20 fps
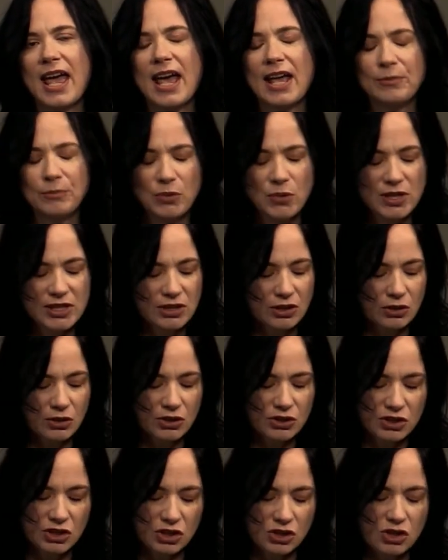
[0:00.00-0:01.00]
And, boys and
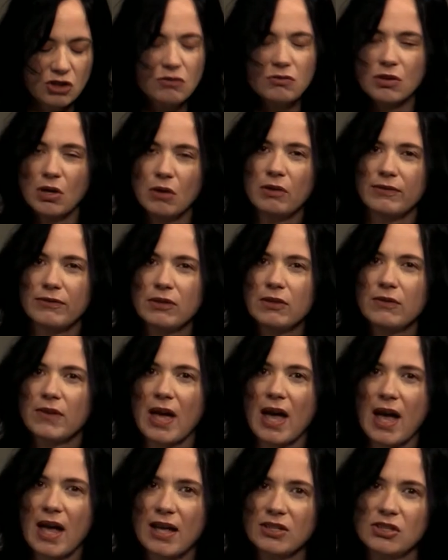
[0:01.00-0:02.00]
girls, did you know if you've
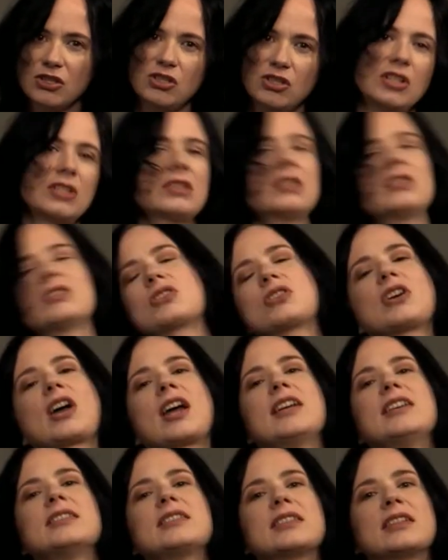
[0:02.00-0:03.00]
asked Jesus
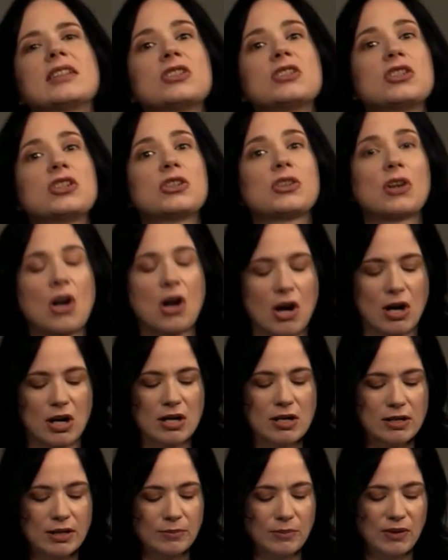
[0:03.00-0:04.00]
Christ into your
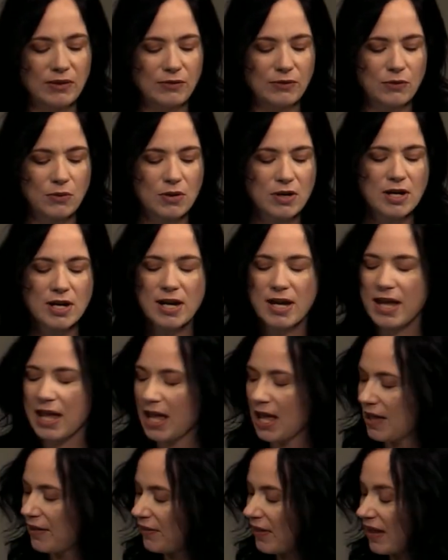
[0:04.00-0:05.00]
heart before,
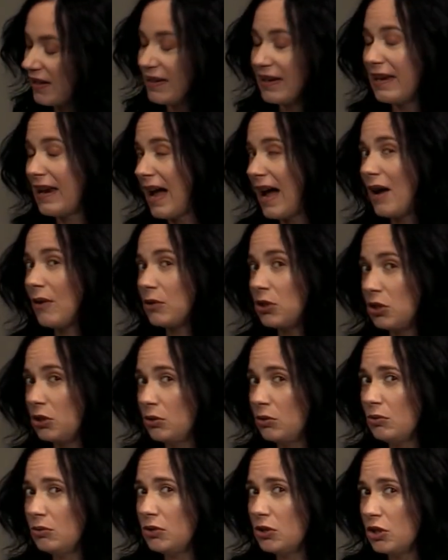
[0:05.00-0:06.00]
that now
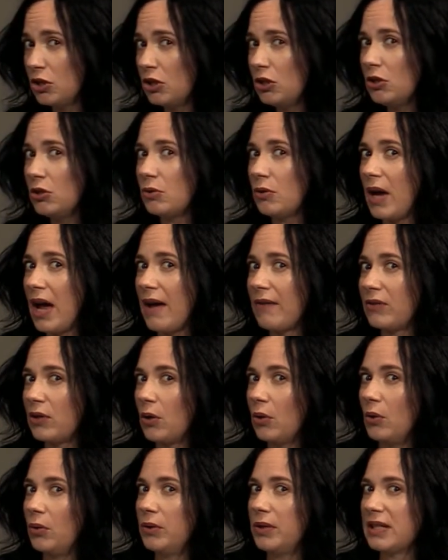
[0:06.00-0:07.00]
you too have the
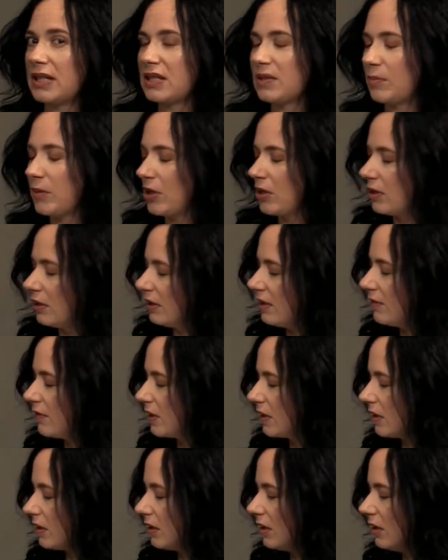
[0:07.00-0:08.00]
Holy Spirit
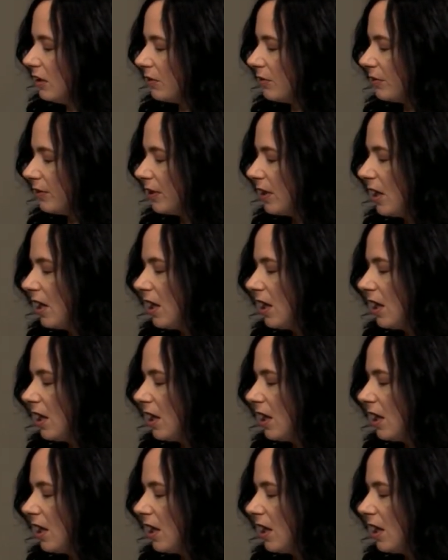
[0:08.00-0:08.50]
living in you?